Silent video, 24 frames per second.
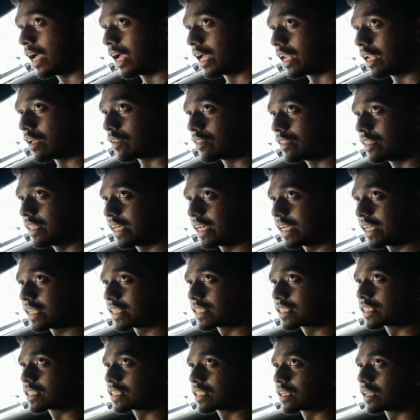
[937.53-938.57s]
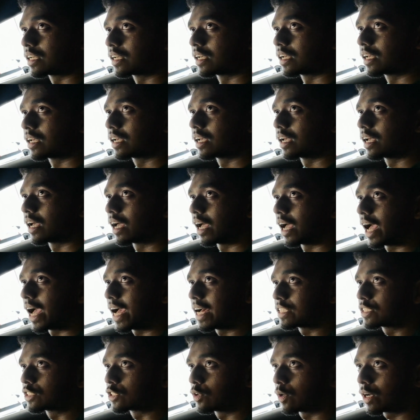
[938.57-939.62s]
Now this
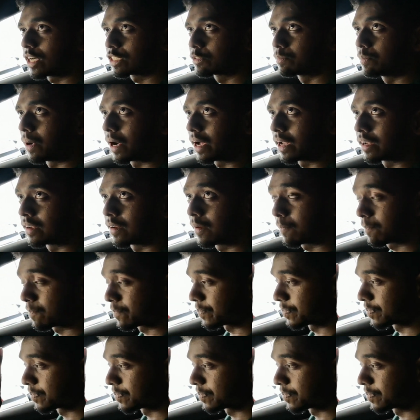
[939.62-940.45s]
SOS button,